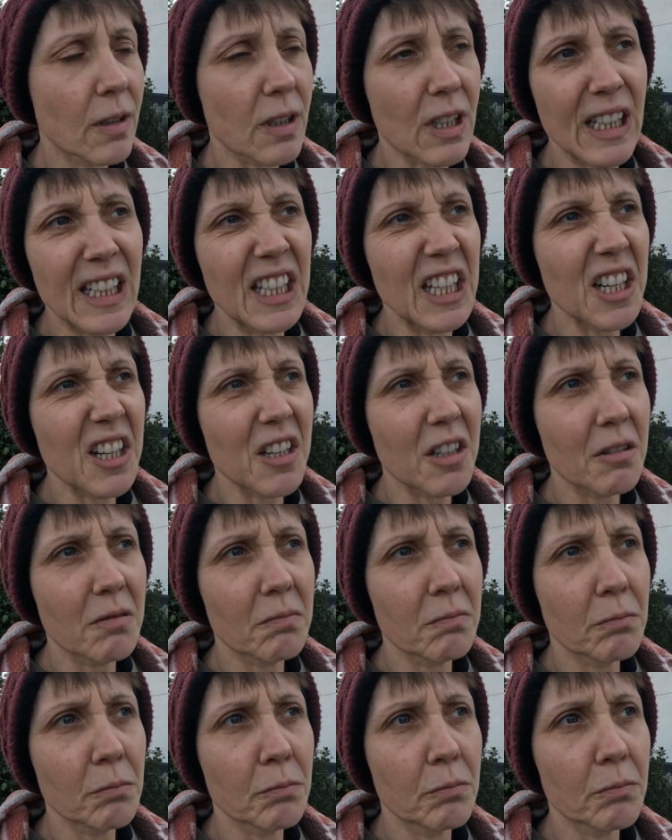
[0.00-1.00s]
clinic
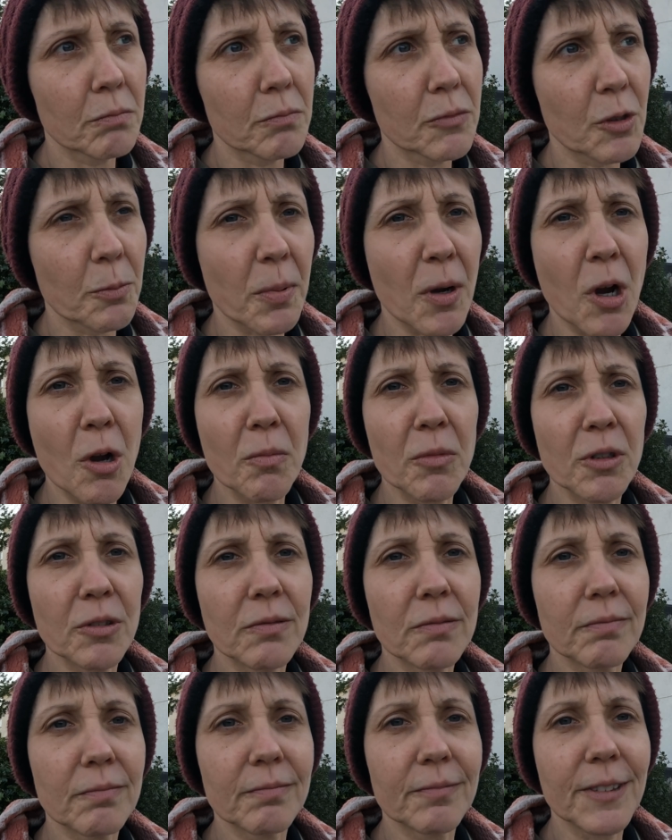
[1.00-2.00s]
department.
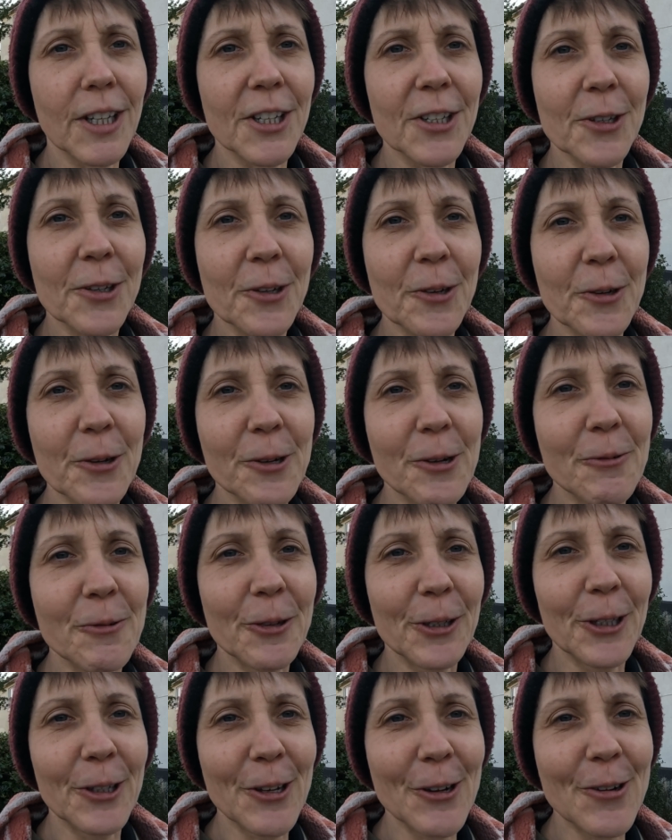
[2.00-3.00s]
I don't know
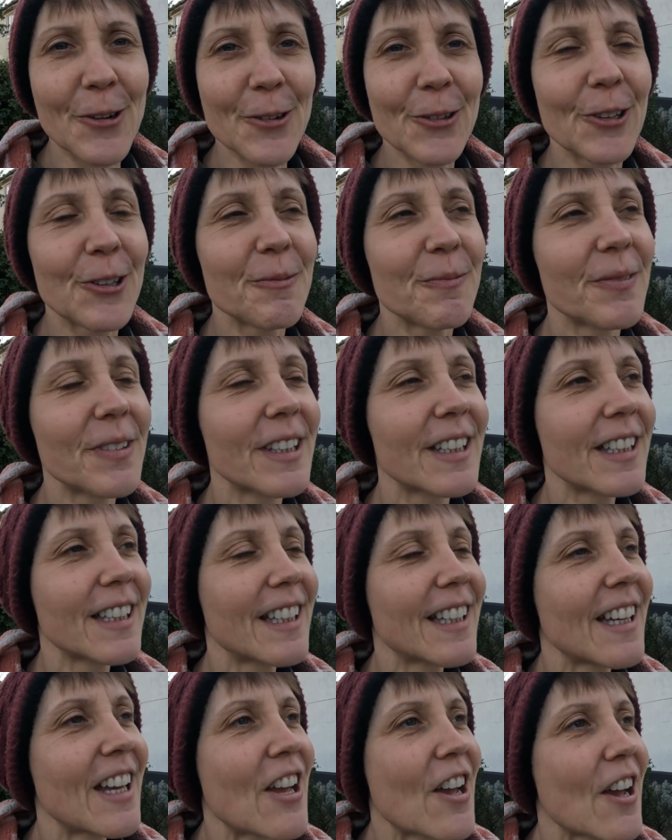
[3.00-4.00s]
what you call them.
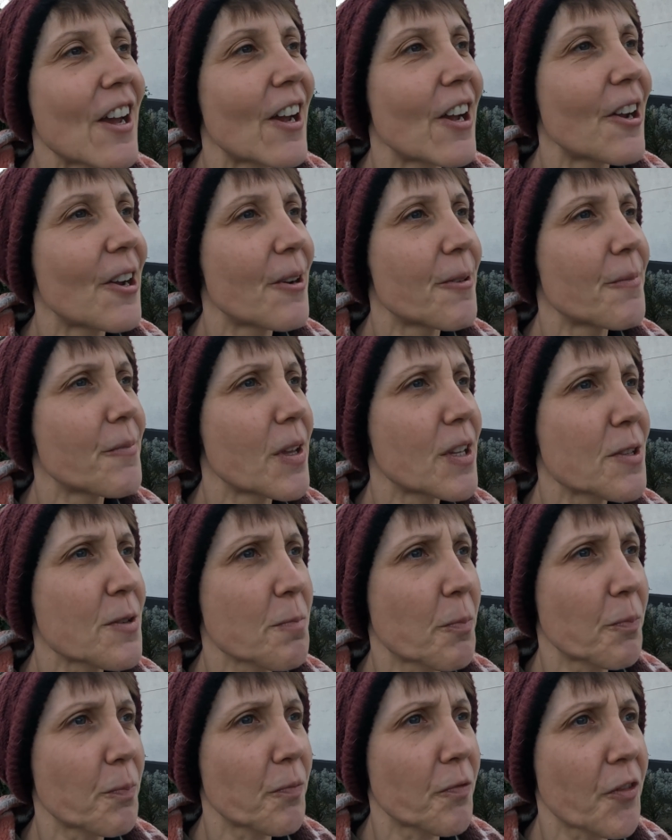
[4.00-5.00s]
It's
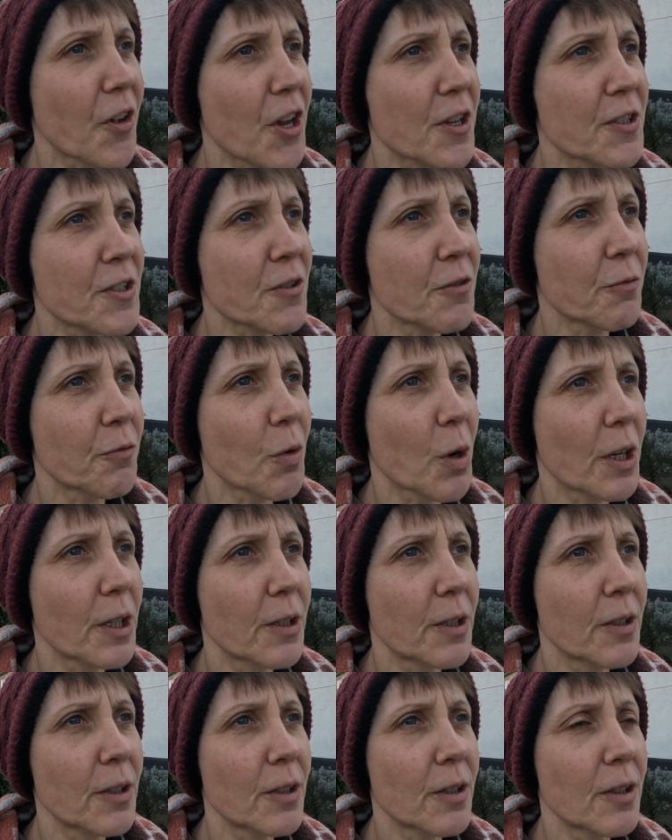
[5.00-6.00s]
first
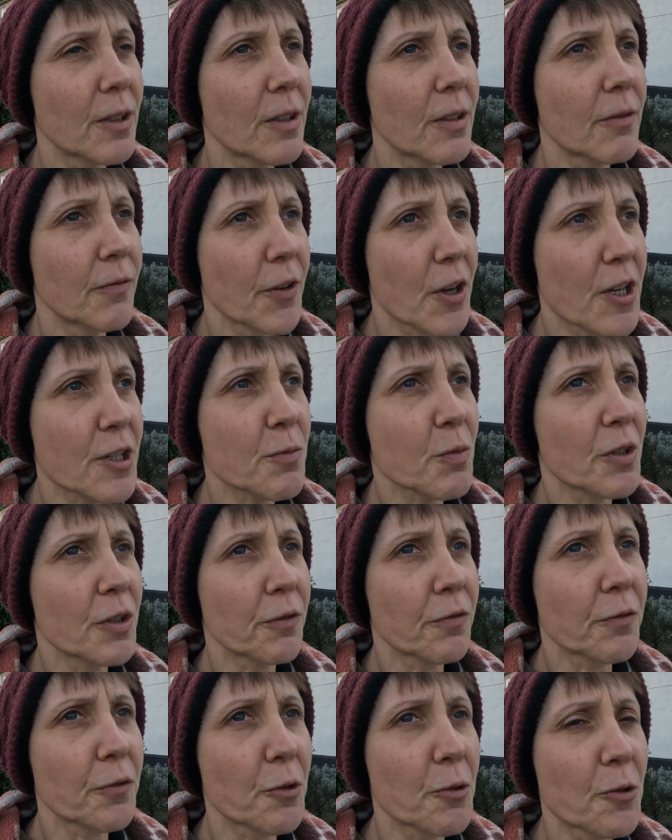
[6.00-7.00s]
one
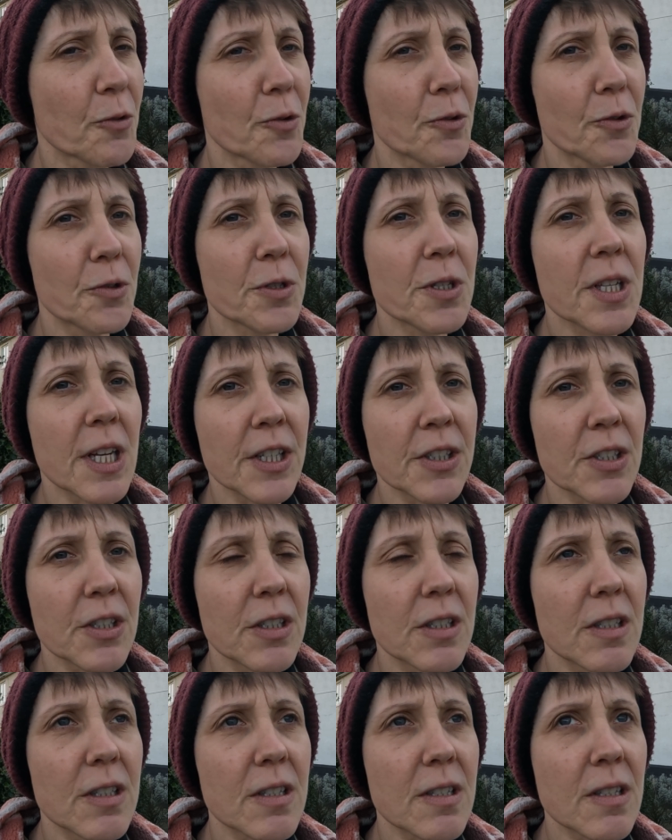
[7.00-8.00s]
of 4
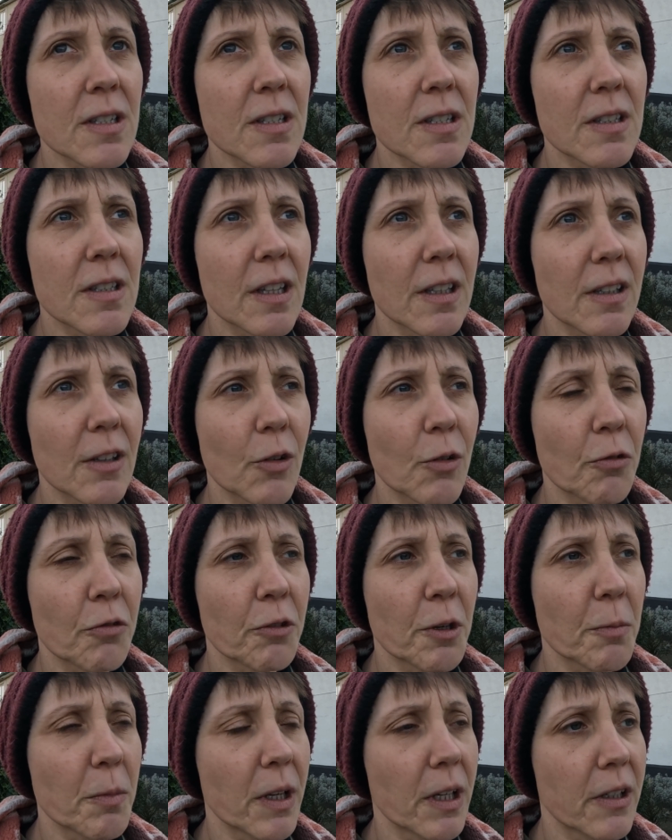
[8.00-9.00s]
sessions that they're
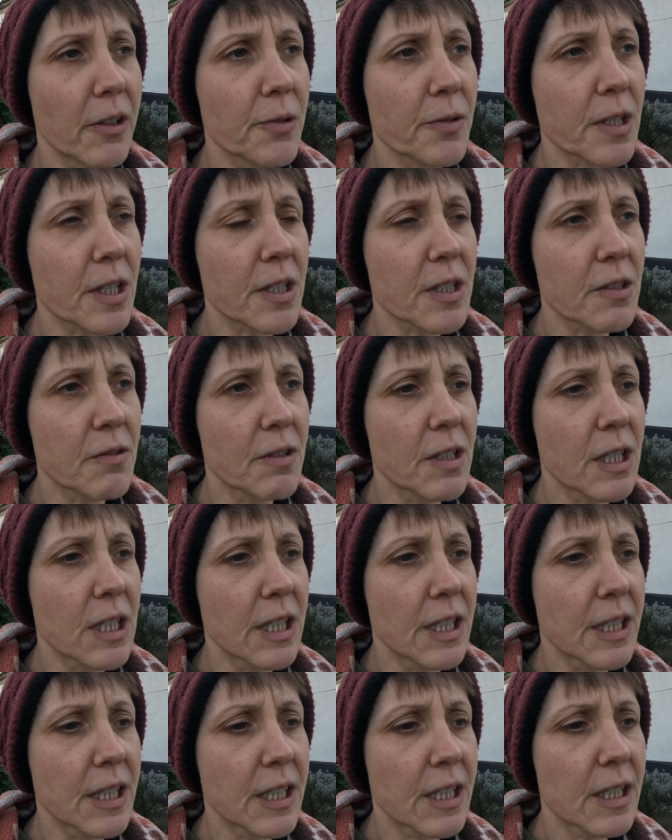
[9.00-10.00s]
offering me, and it was actually
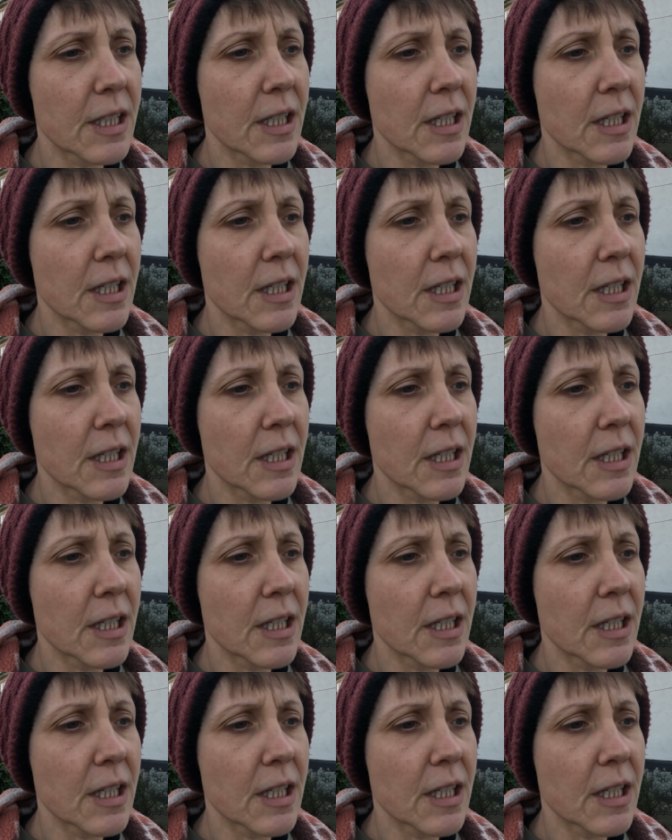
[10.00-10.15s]
really,